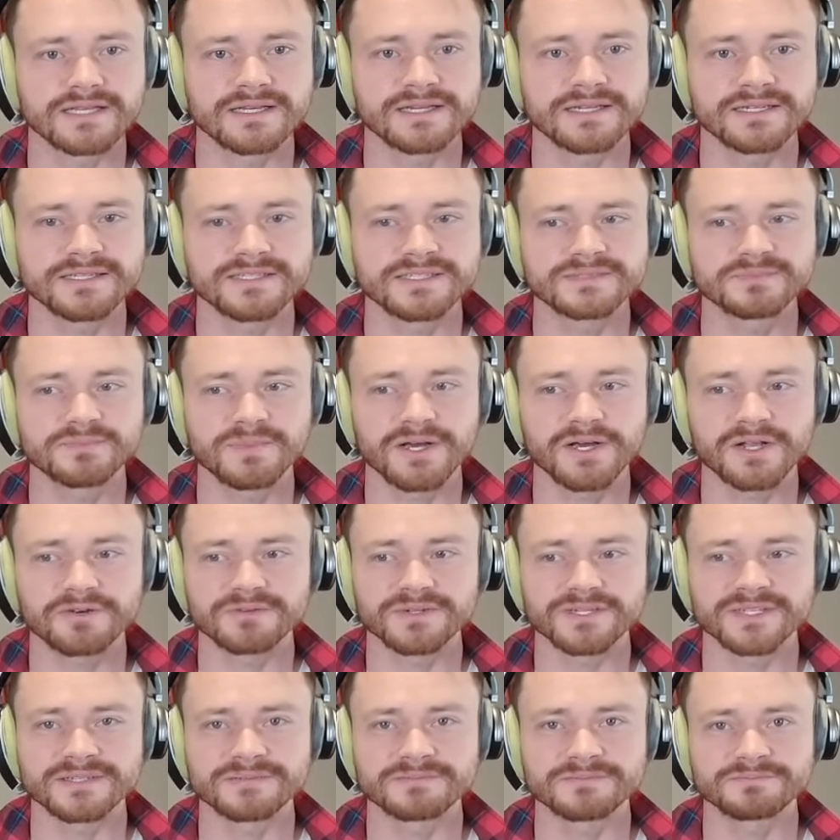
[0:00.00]
And it is mono
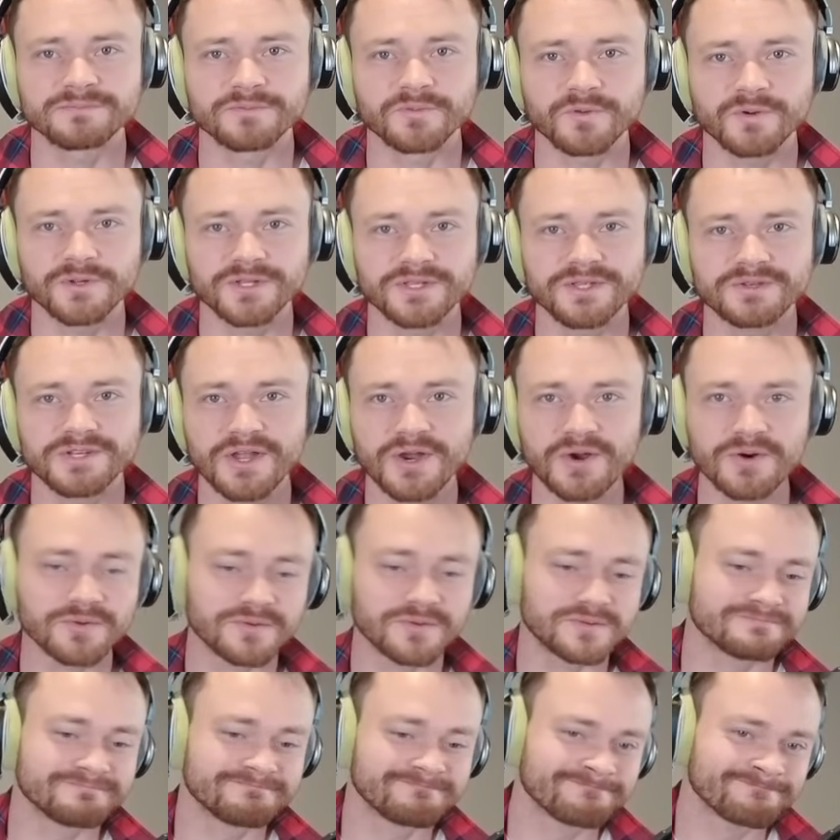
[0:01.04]
red. What do you
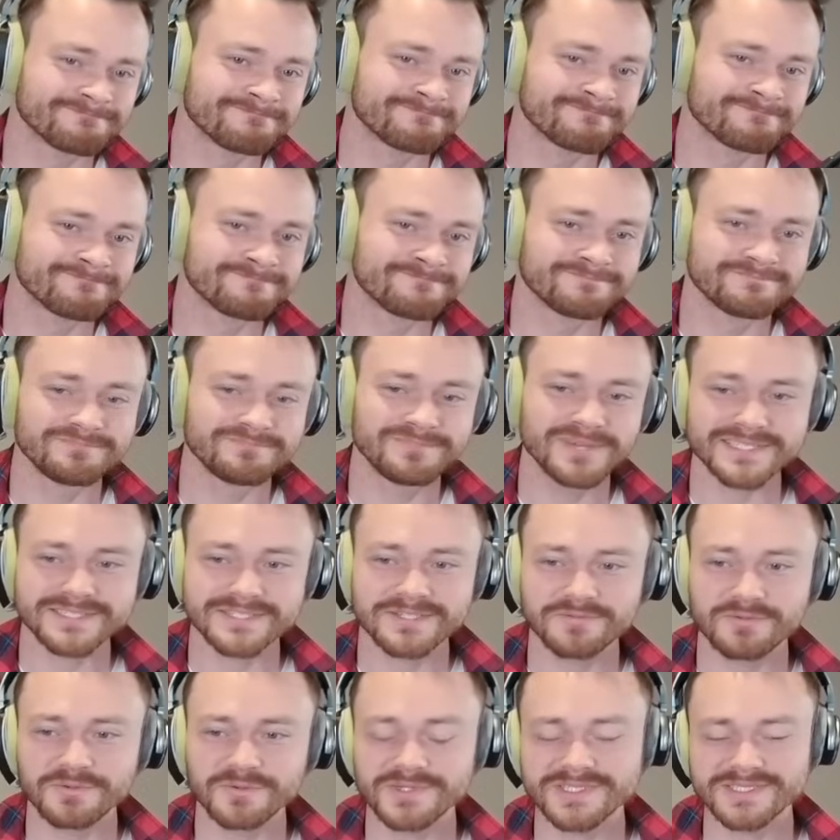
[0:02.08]
know?
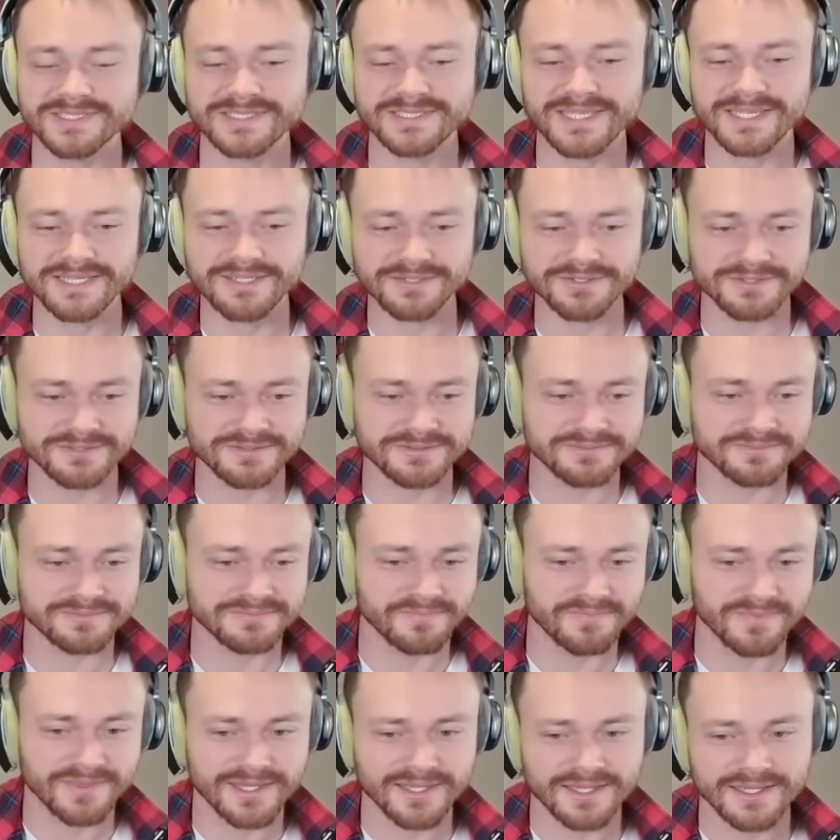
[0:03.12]
Best of 1 standard.
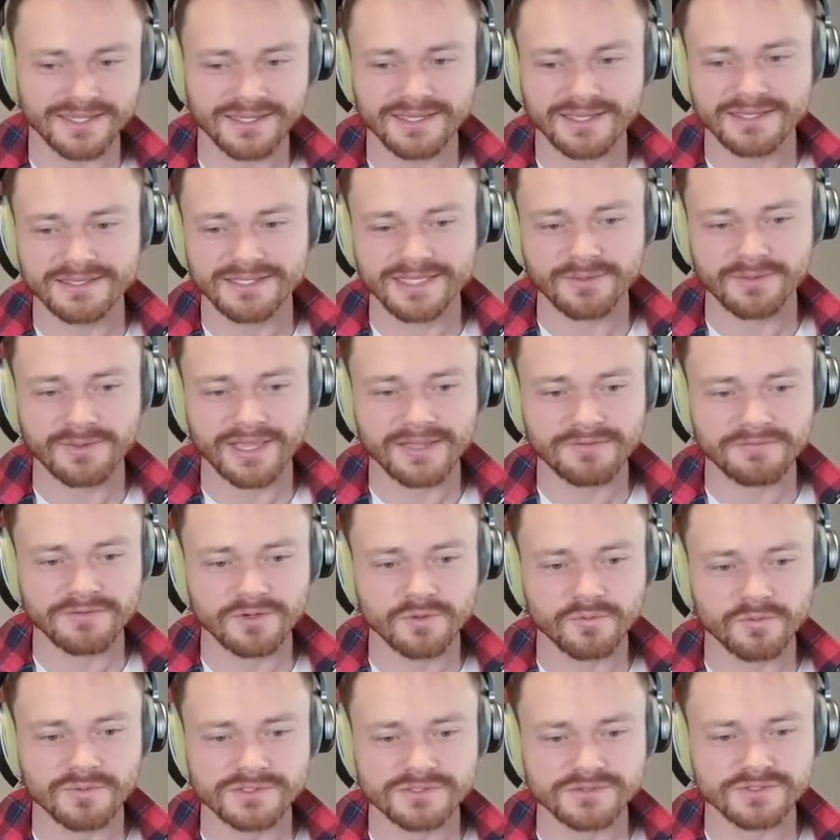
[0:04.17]
Okay, we have
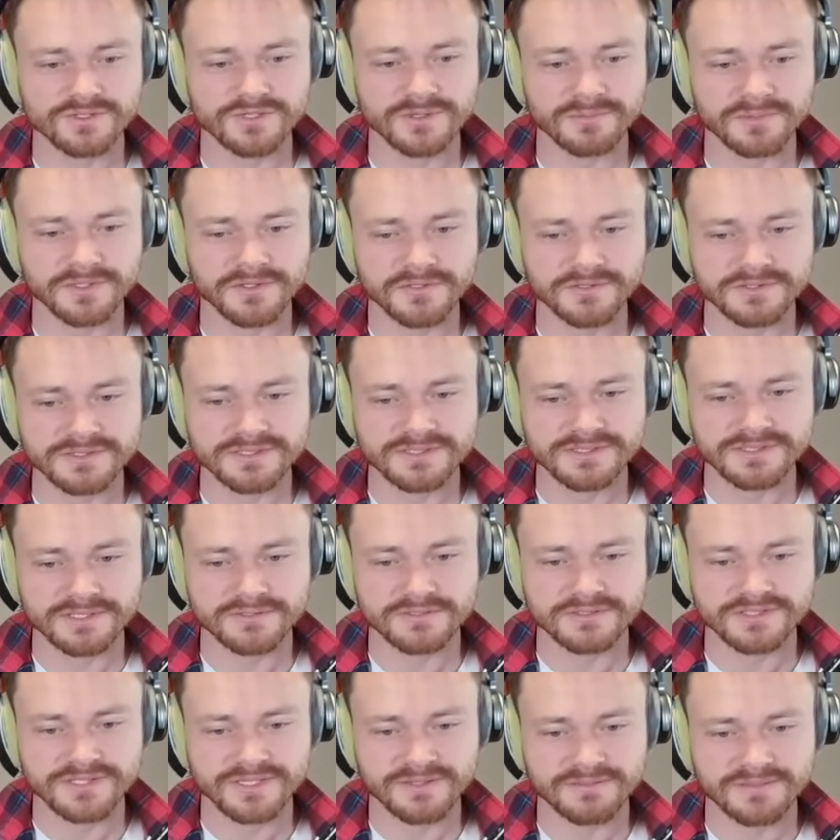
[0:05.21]
no 1-drop here, so this is a
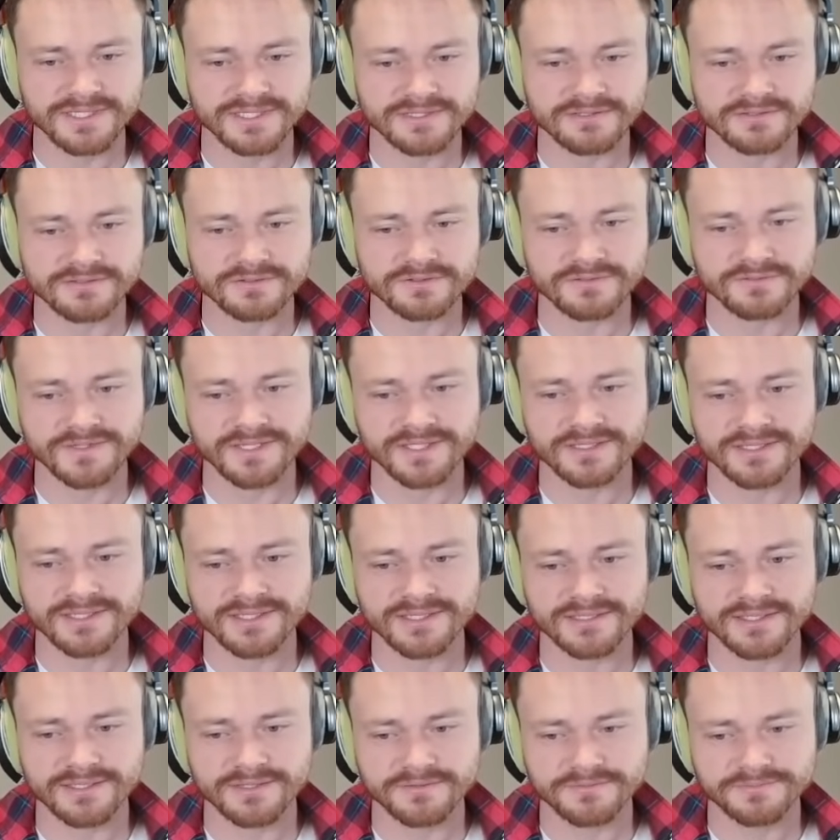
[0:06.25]
good time to get the Surveil
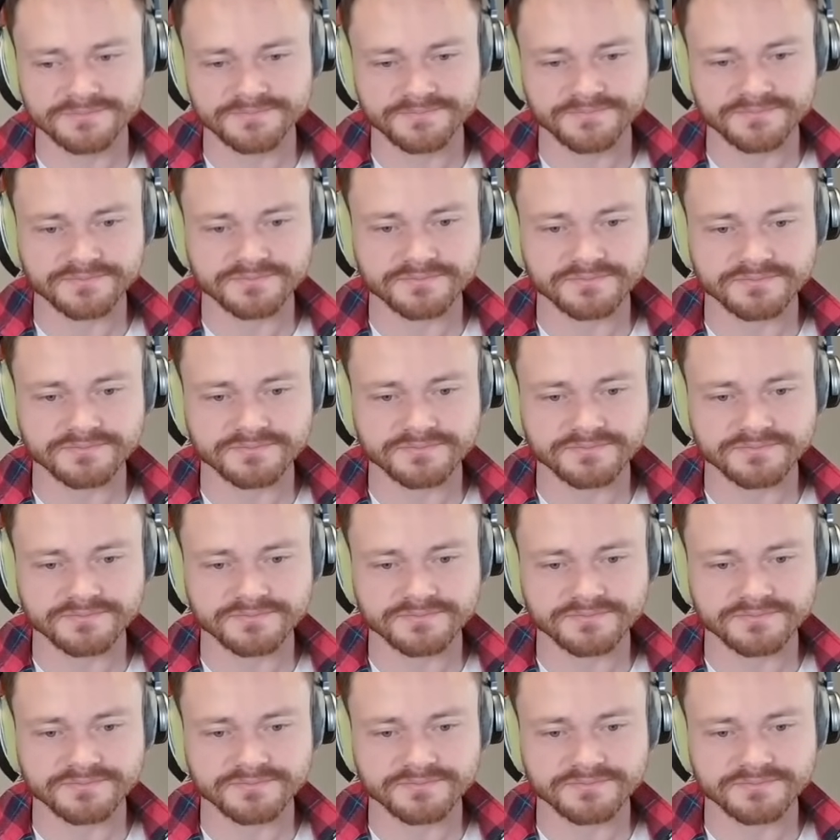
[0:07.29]
land down.